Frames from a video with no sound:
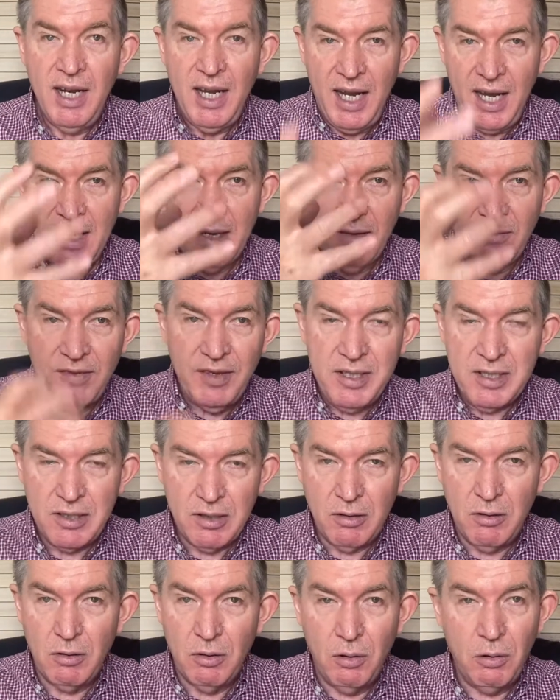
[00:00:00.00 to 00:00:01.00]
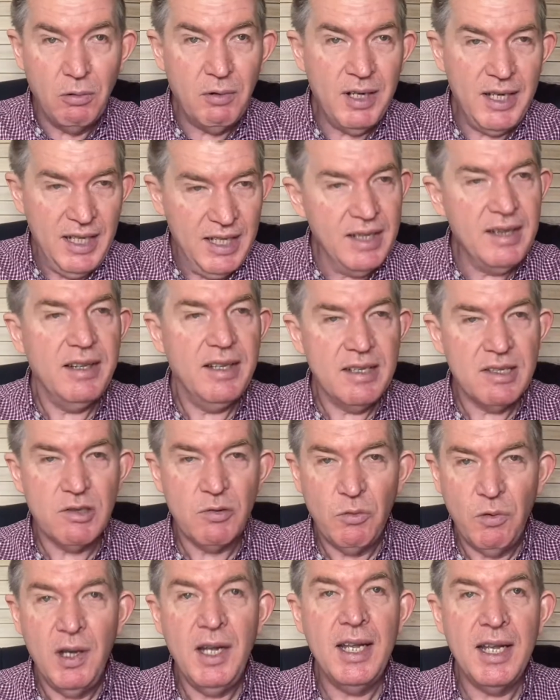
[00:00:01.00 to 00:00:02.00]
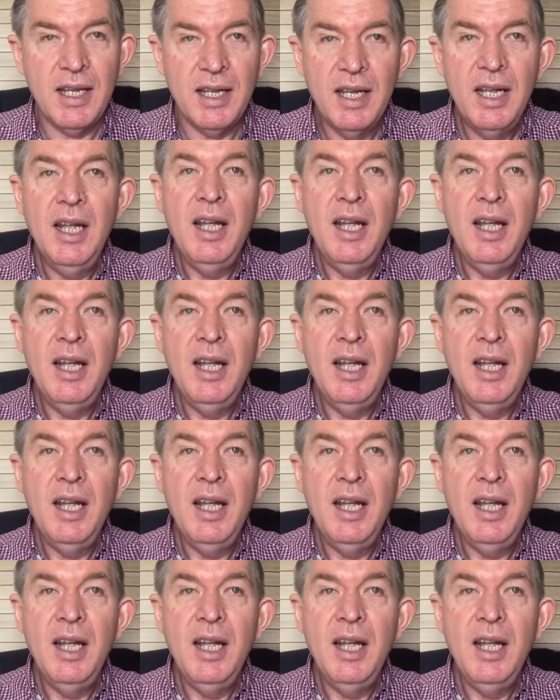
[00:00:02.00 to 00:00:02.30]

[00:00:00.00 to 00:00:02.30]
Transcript: and of this glory in this way.